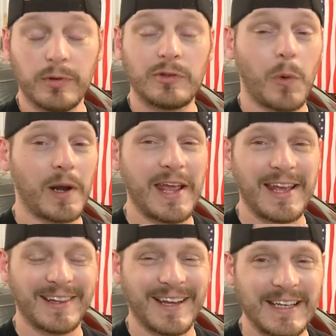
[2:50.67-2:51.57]

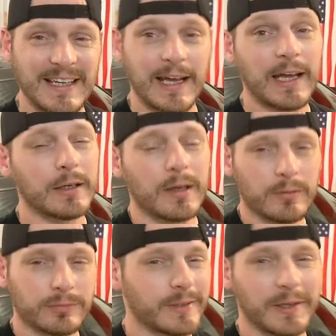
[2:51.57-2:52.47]
328-like. And,
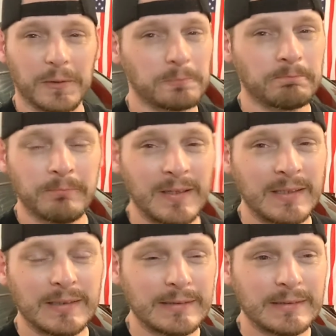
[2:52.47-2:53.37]
you
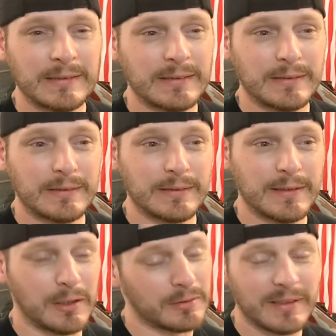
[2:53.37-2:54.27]

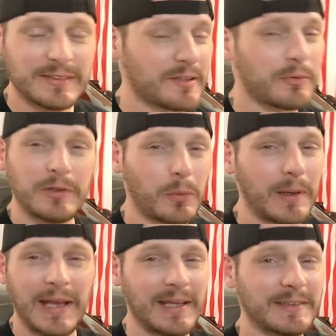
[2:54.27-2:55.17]
know, it's a
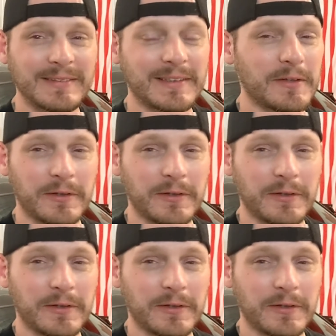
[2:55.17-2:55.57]
328.